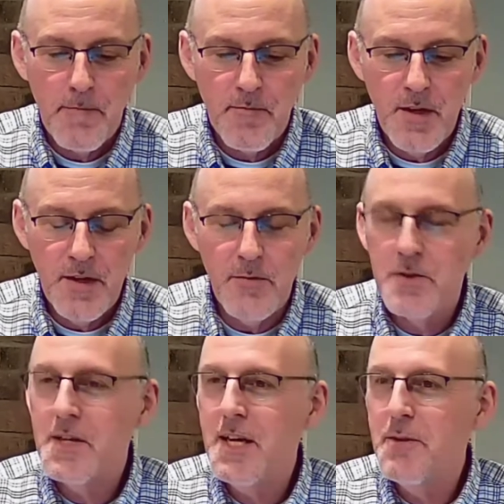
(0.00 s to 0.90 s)

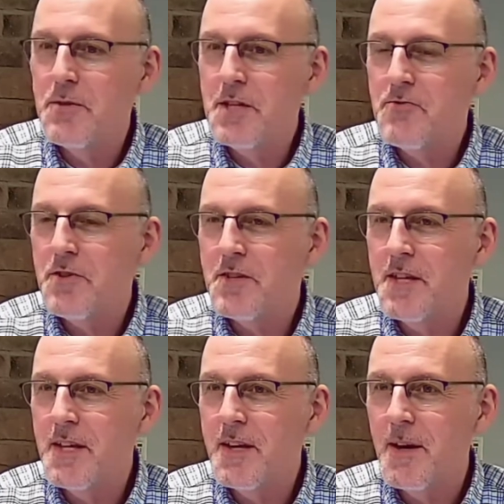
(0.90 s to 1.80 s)
It was
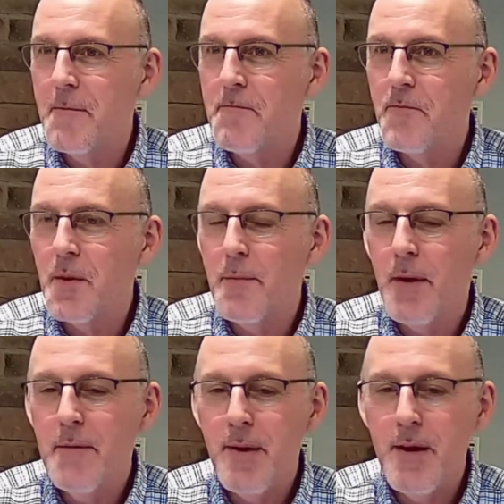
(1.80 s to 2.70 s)
interesting,
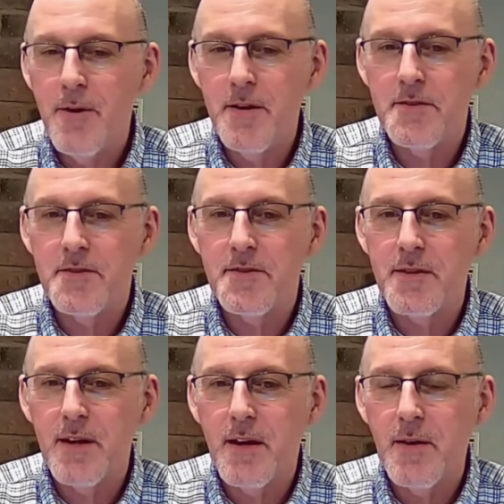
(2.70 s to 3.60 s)
my parents,
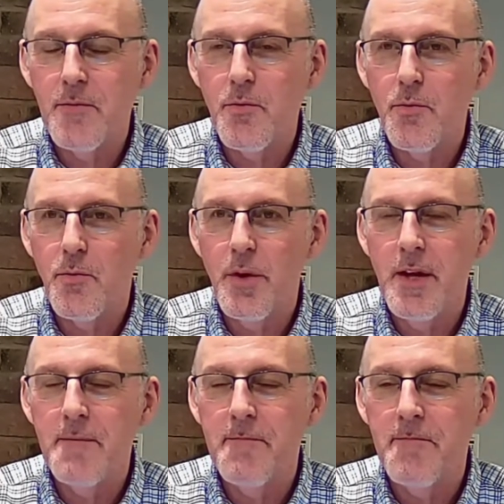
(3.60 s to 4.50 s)

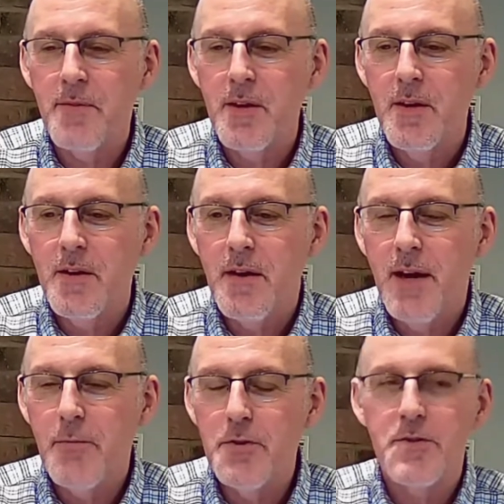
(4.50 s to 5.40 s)
when I
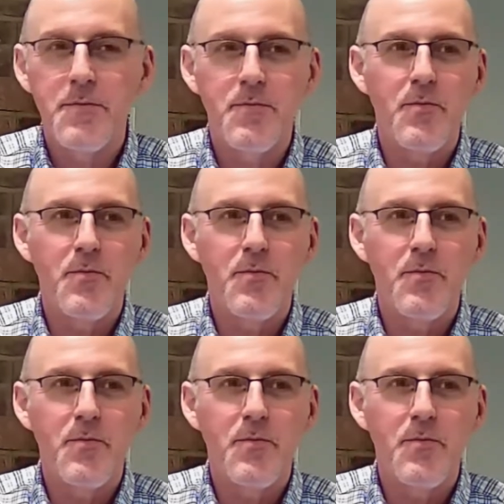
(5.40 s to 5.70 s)
was...